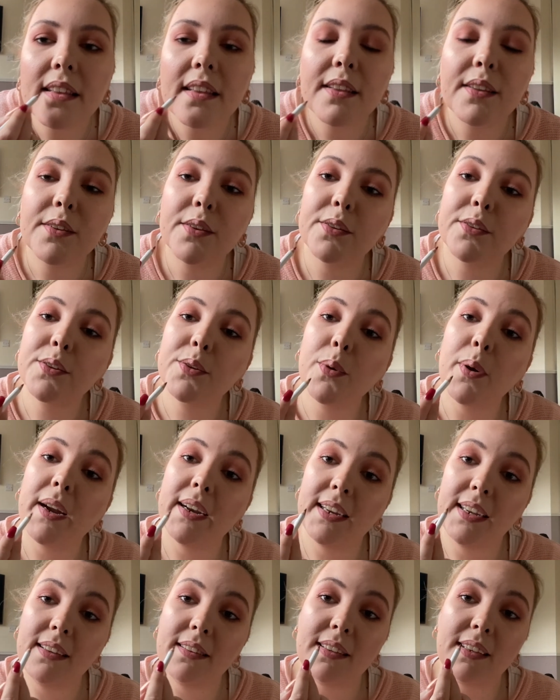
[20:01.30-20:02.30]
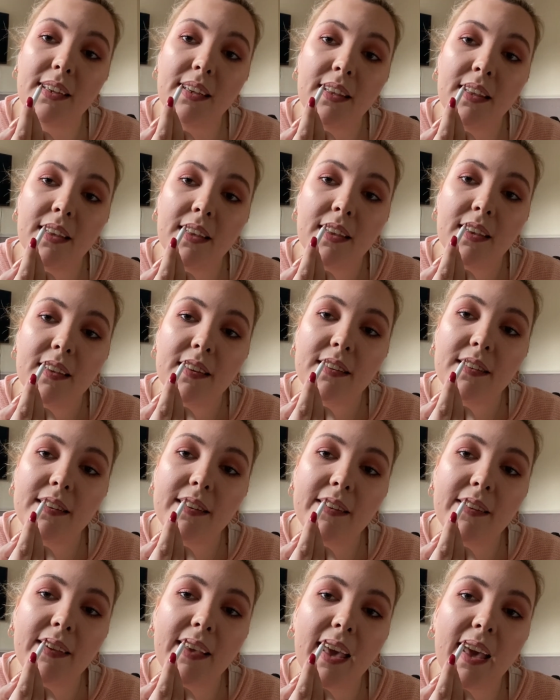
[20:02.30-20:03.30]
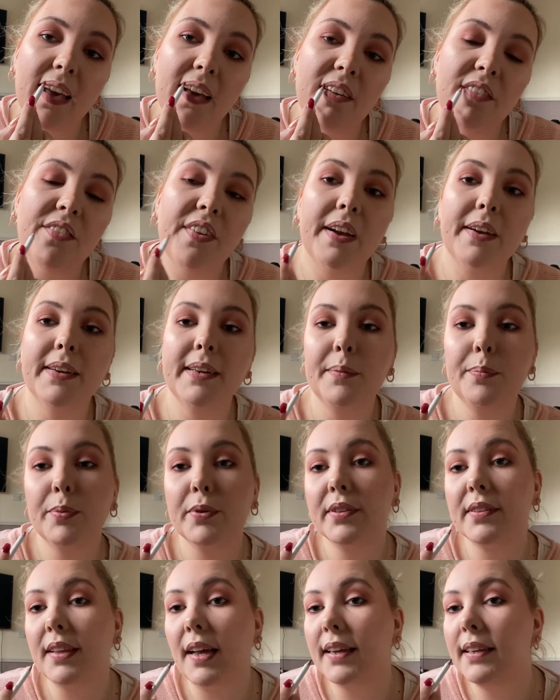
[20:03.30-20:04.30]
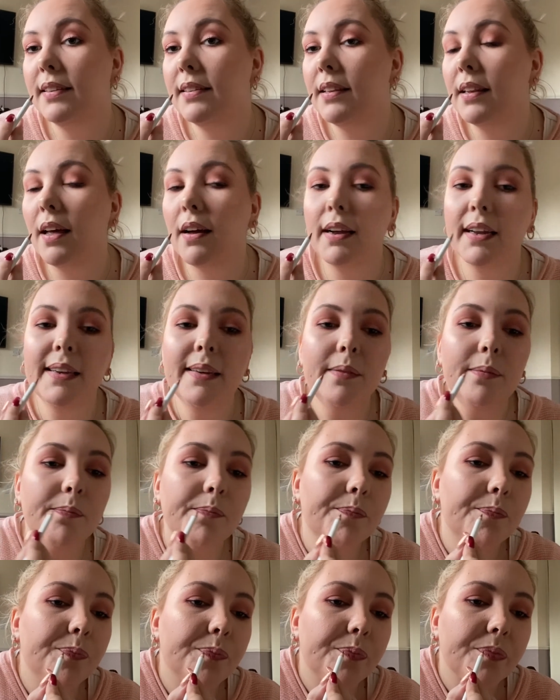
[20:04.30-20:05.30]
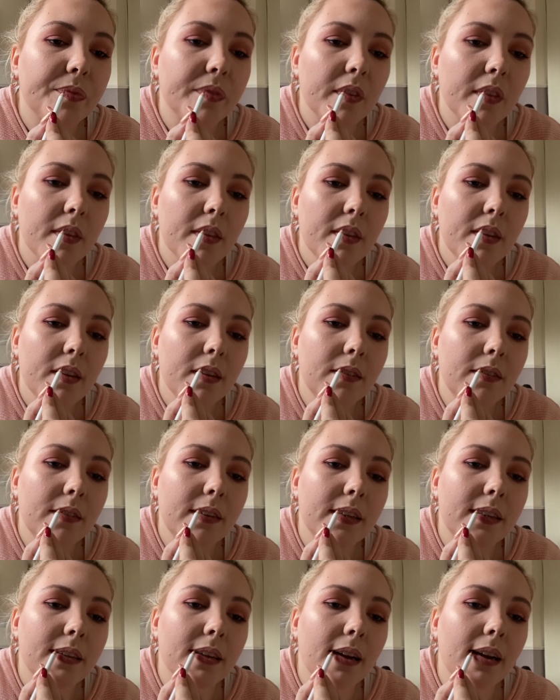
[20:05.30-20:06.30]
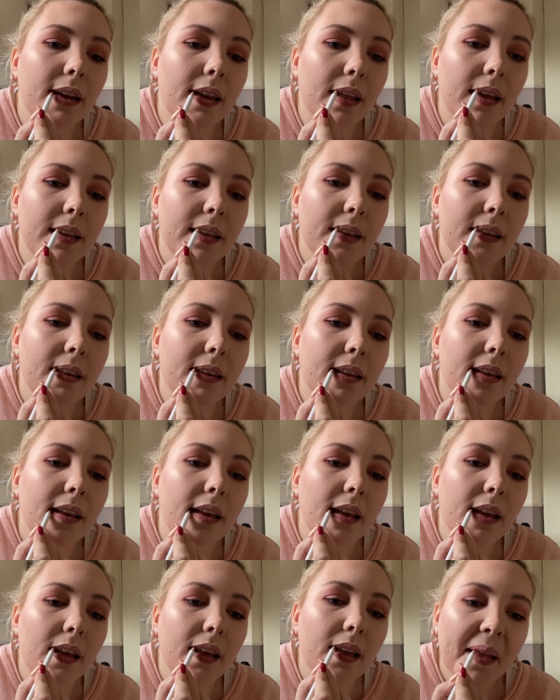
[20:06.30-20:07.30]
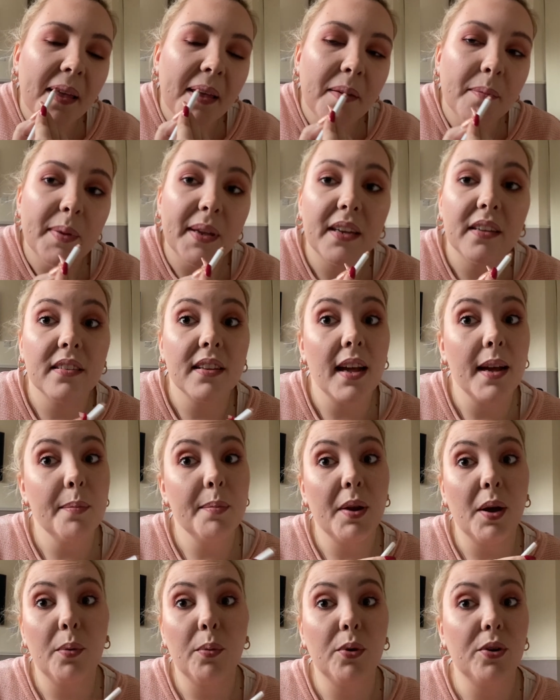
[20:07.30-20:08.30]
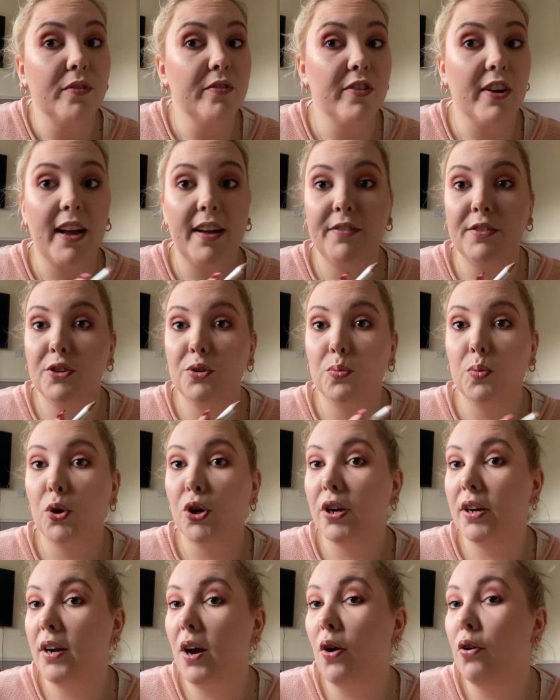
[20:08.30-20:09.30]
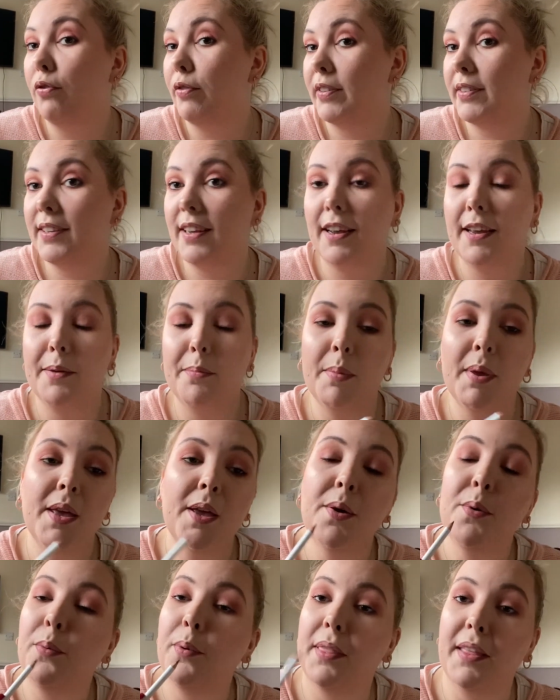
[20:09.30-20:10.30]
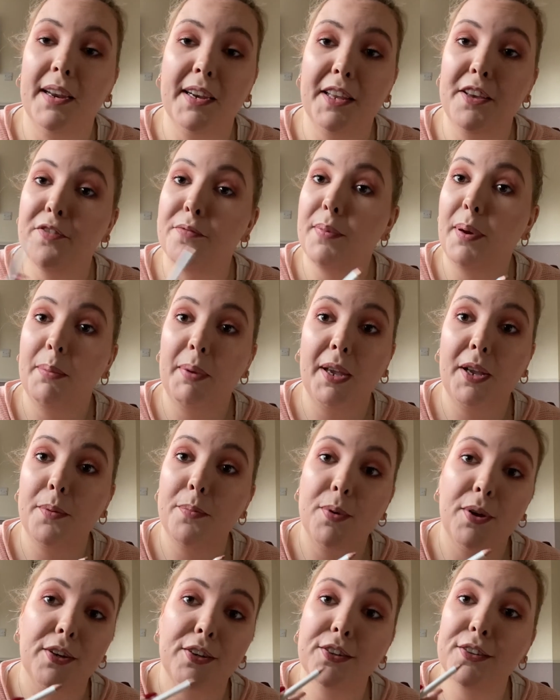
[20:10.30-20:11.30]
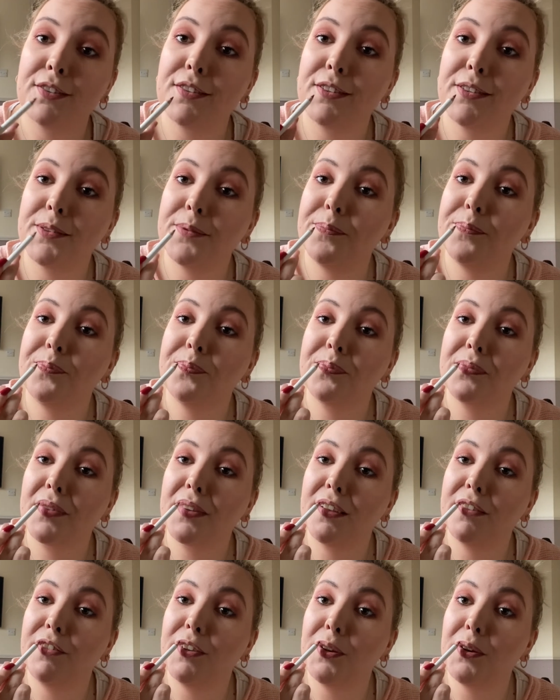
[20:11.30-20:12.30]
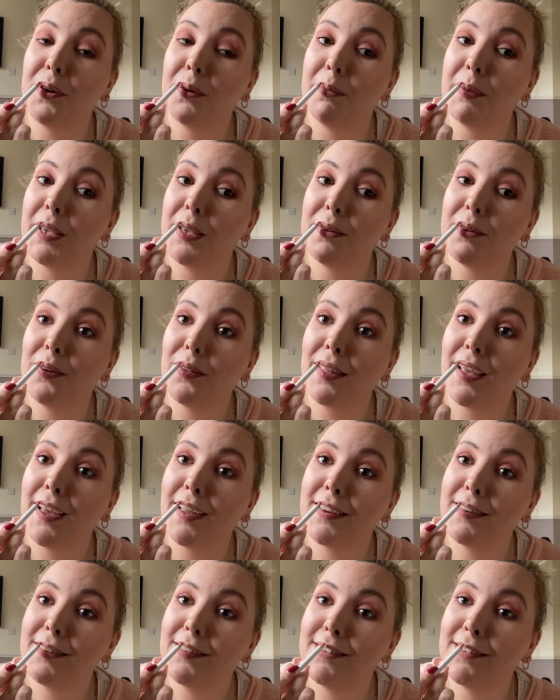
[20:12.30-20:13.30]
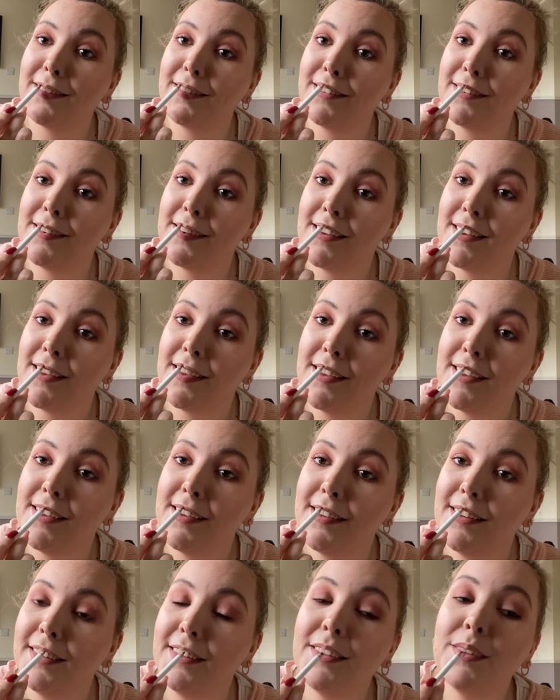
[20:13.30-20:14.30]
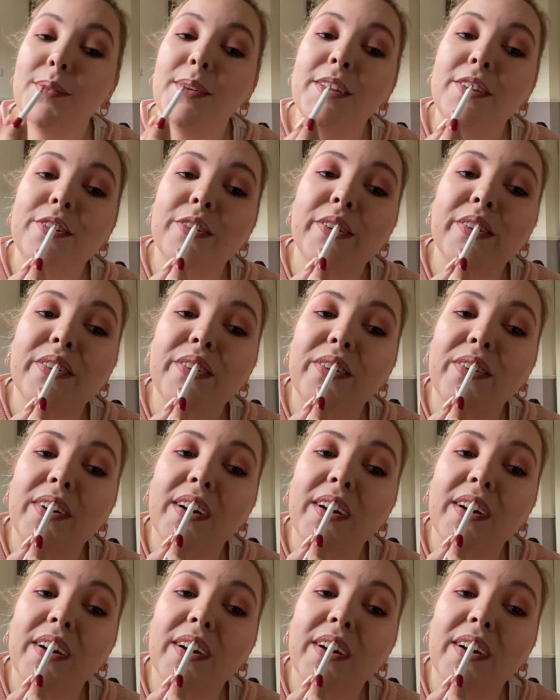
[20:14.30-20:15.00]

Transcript: So it's quite easy to get a very precise line, which I like, because I'm not one for having to work overtime with any of my makeup products. If you know me, you know that to be true.